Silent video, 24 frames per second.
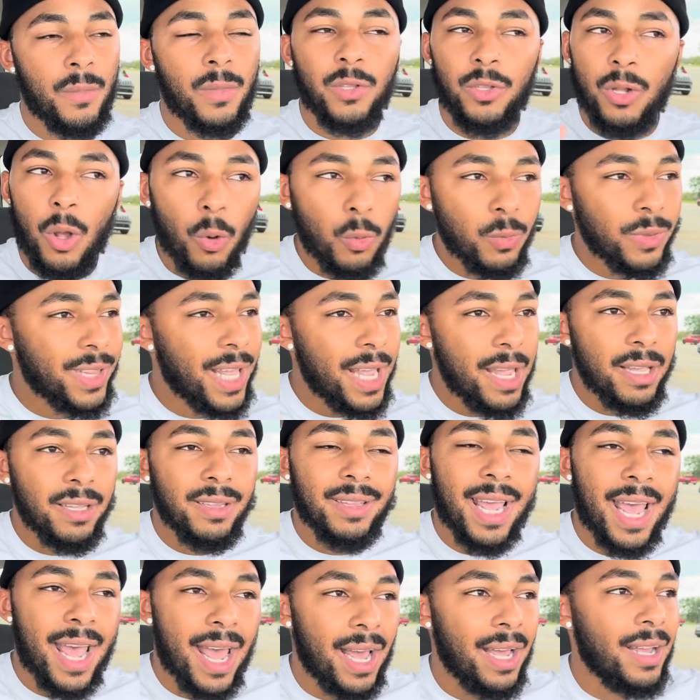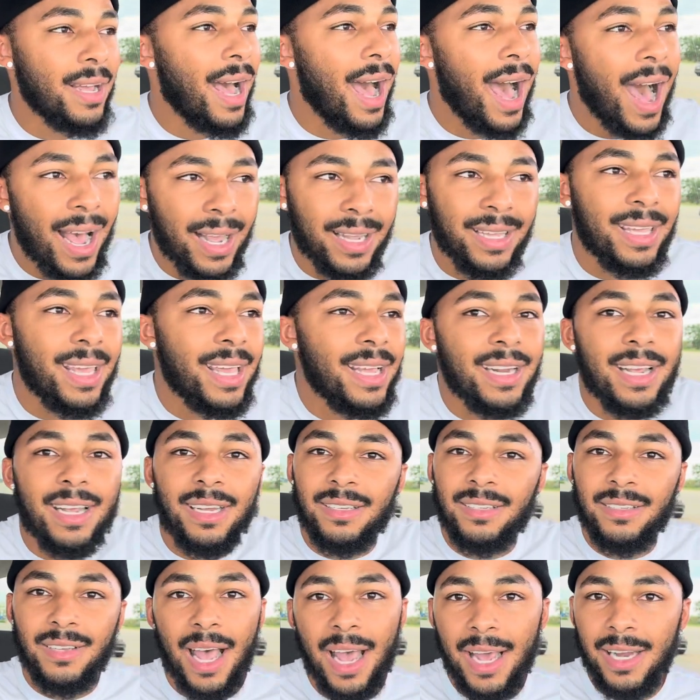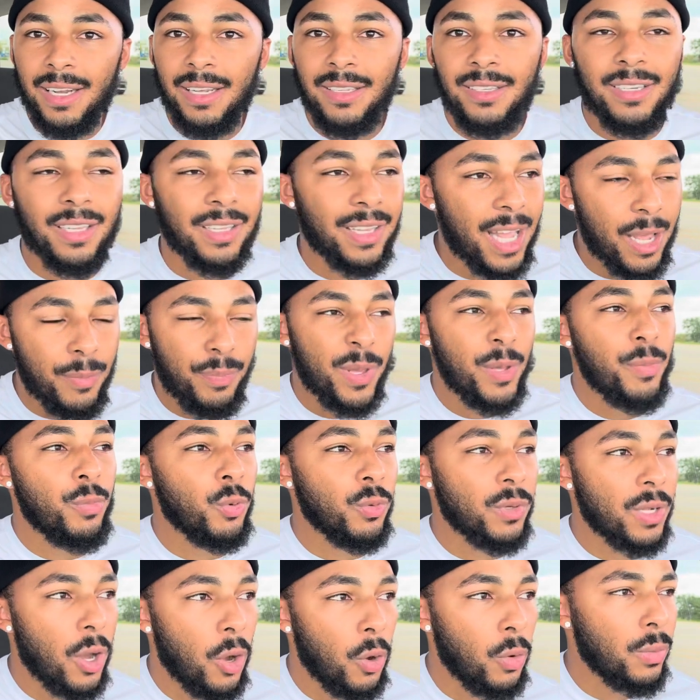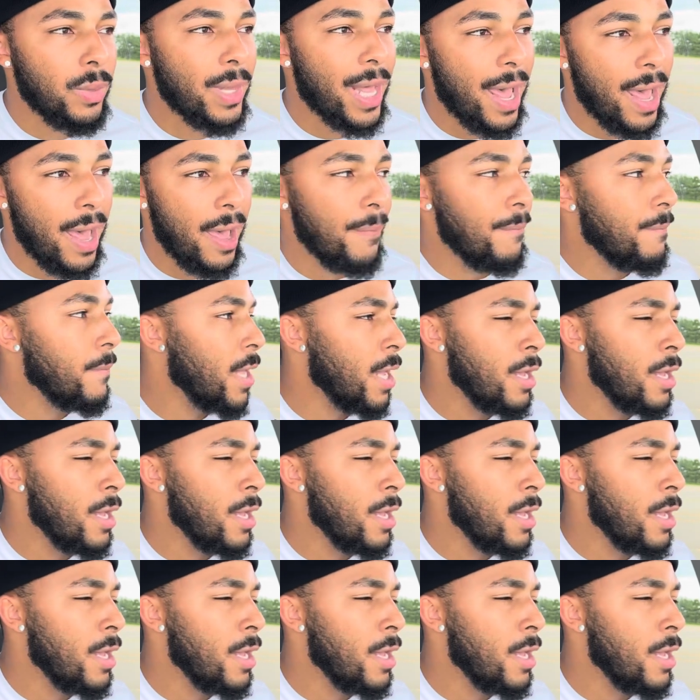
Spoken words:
Don't think that I get excited to let people know that